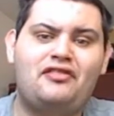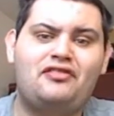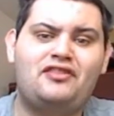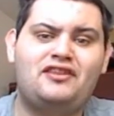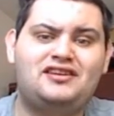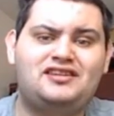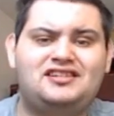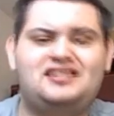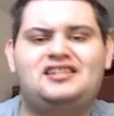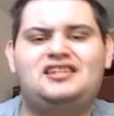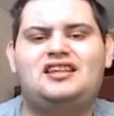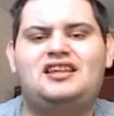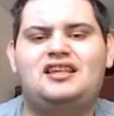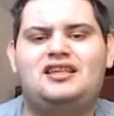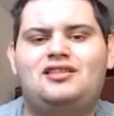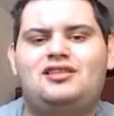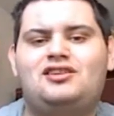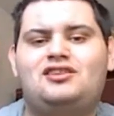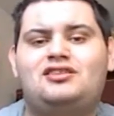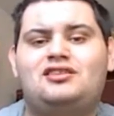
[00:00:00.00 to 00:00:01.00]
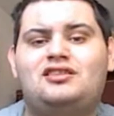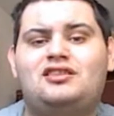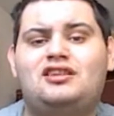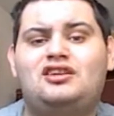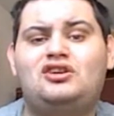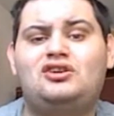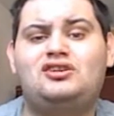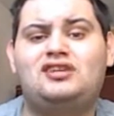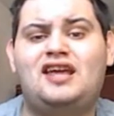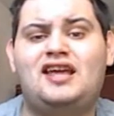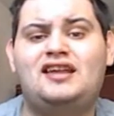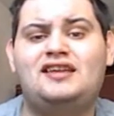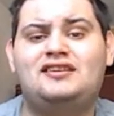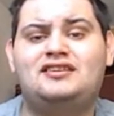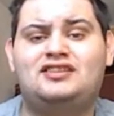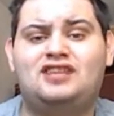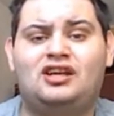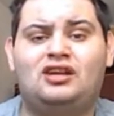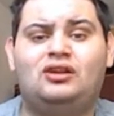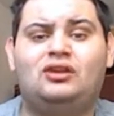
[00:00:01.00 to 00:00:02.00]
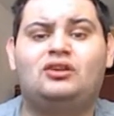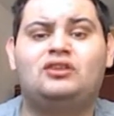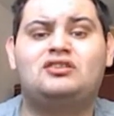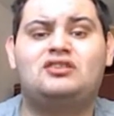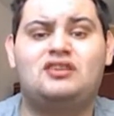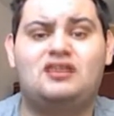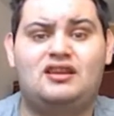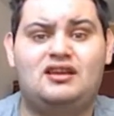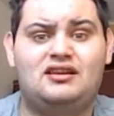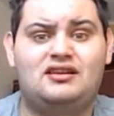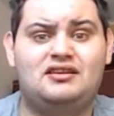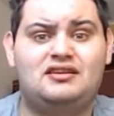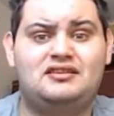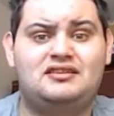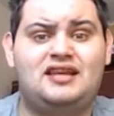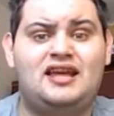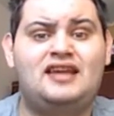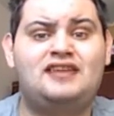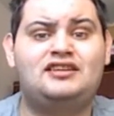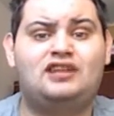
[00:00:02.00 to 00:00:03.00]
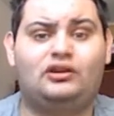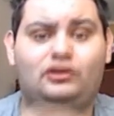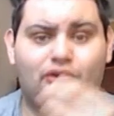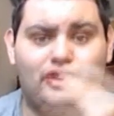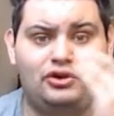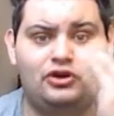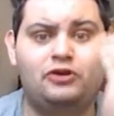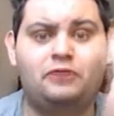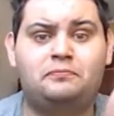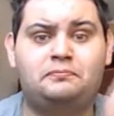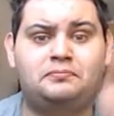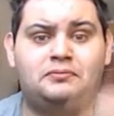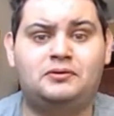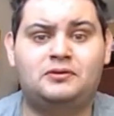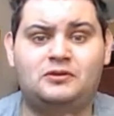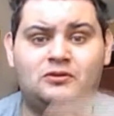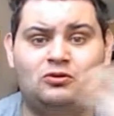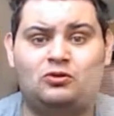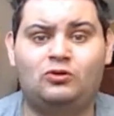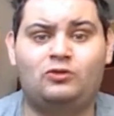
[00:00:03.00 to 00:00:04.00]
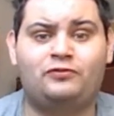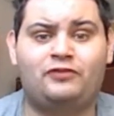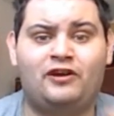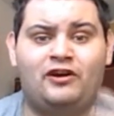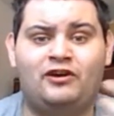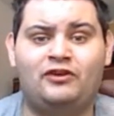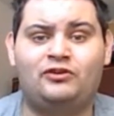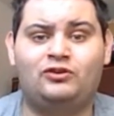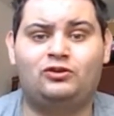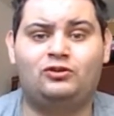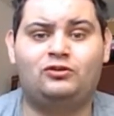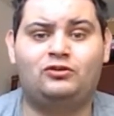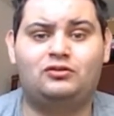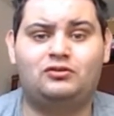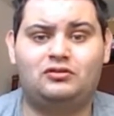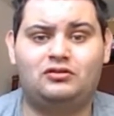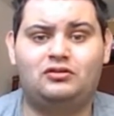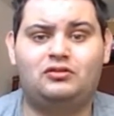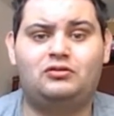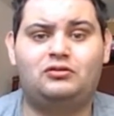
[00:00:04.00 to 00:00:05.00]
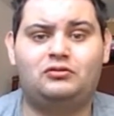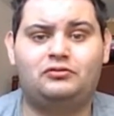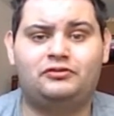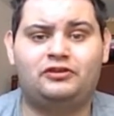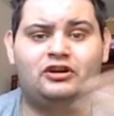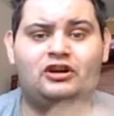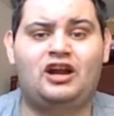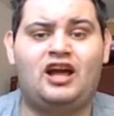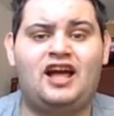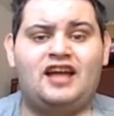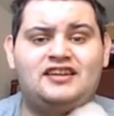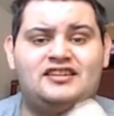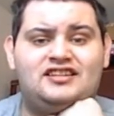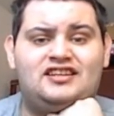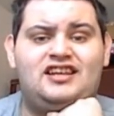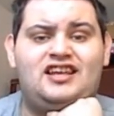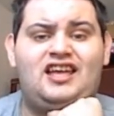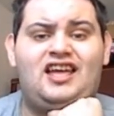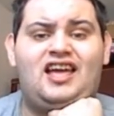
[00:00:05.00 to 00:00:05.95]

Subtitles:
they do tend to loop over and over, and